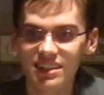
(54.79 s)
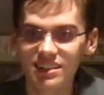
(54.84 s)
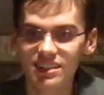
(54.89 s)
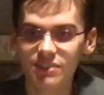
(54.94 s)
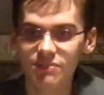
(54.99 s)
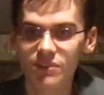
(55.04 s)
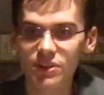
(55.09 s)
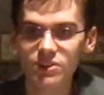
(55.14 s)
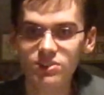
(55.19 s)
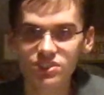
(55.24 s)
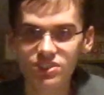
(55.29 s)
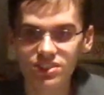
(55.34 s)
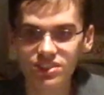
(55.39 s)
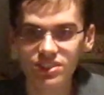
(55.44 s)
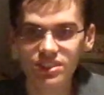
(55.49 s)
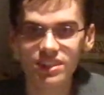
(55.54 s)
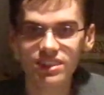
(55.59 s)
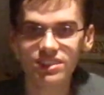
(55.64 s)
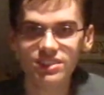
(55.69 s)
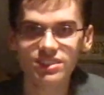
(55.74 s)
The first is
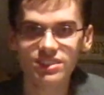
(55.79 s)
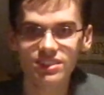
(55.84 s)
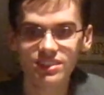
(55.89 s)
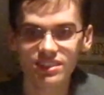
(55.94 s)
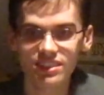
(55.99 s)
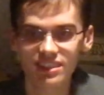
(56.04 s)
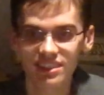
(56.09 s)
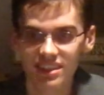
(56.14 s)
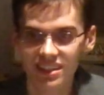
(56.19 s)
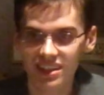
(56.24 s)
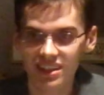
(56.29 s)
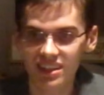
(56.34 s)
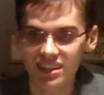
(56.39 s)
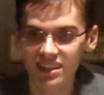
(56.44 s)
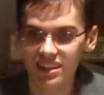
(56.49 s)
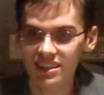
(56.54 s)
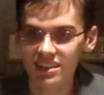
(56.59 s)
this.